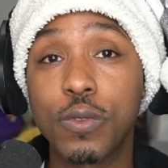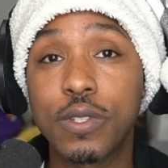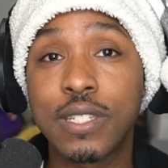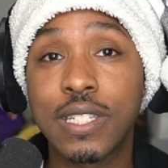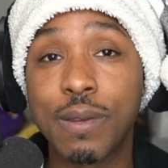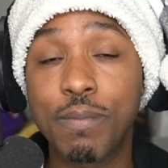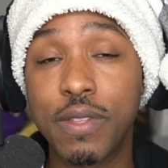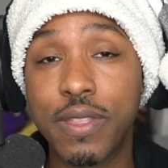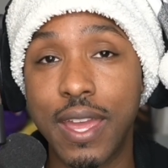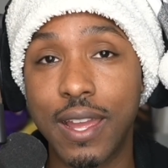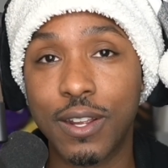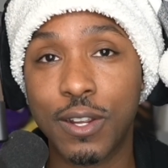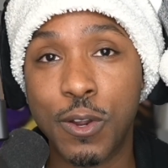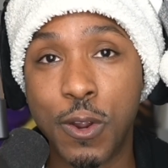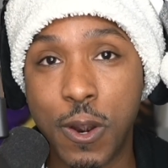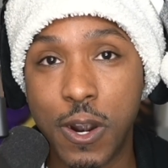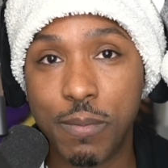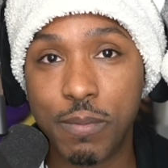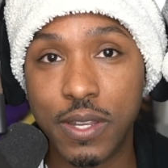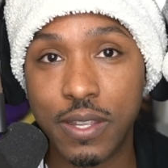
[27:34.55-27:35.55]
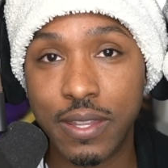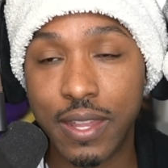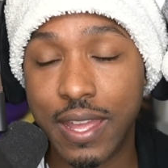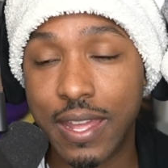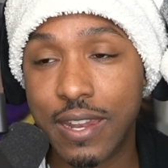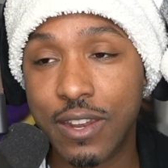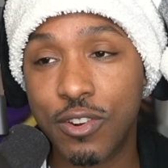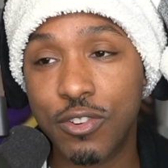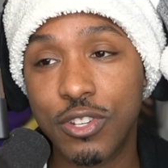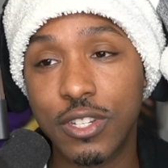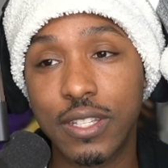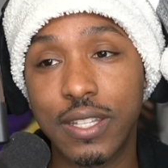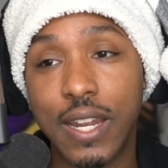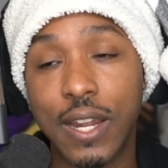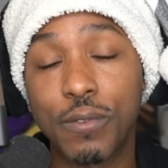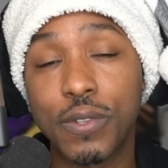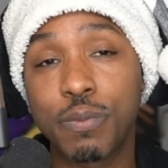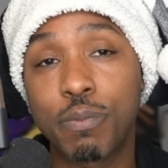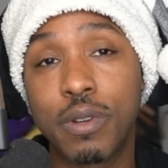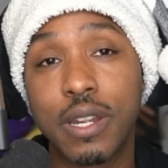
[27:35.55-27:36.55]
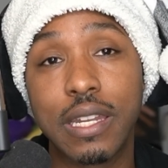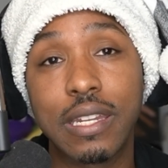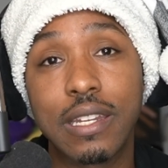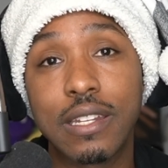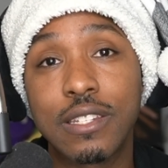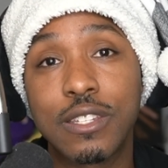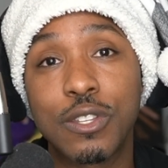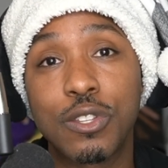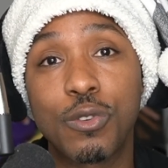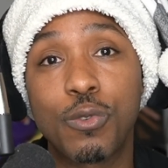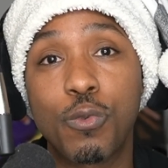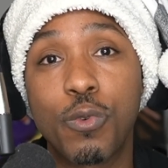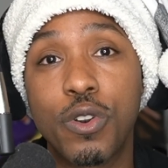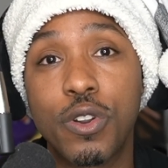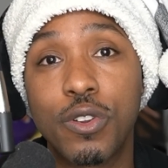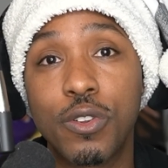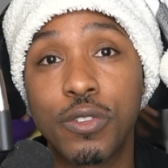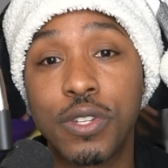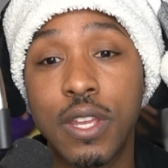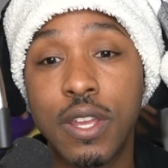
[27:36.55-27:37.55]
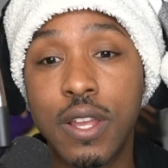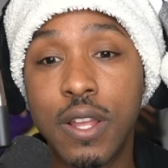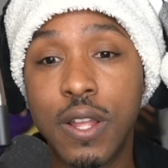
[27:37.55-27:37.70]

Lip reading: some of that karma and that energy that I was putting into the world